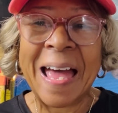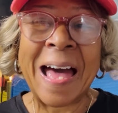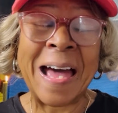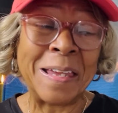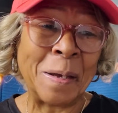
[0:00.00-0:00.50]

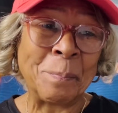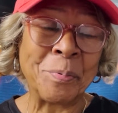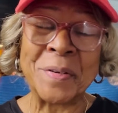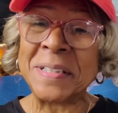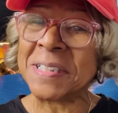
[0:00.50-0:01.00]
I
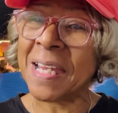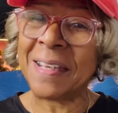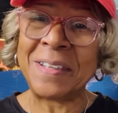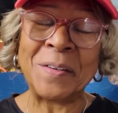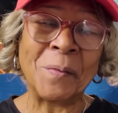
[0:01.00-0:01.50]

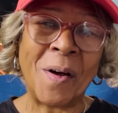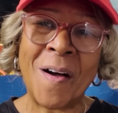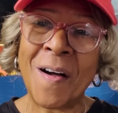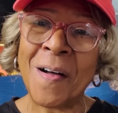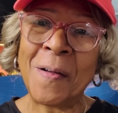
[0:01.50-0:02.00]
appreciate you
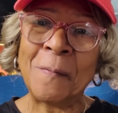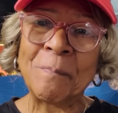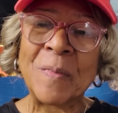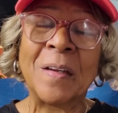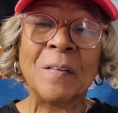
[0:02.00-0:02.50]
all
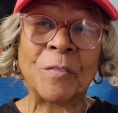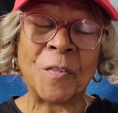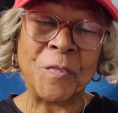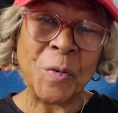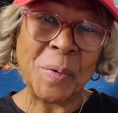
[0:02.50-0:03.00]
for
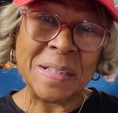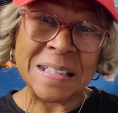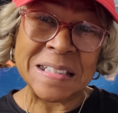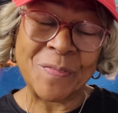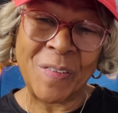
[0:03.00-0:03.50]
viewing
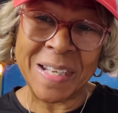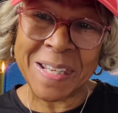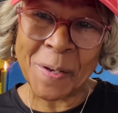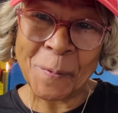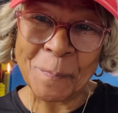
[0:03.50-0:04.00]
this
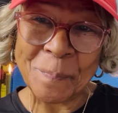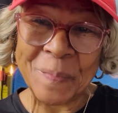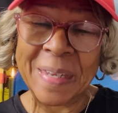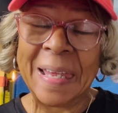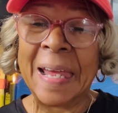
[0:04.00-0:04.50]
video
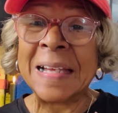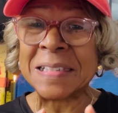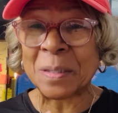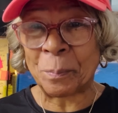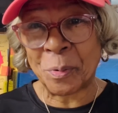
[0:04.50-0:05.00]
and
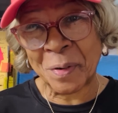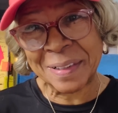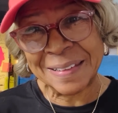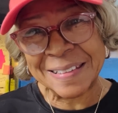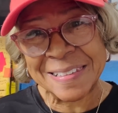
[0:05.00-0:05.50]

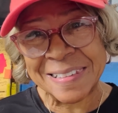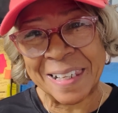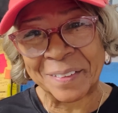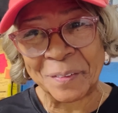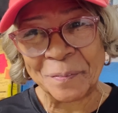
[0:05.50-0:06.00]
supporting this
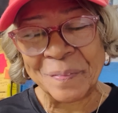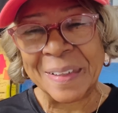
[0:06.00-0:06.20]
channel.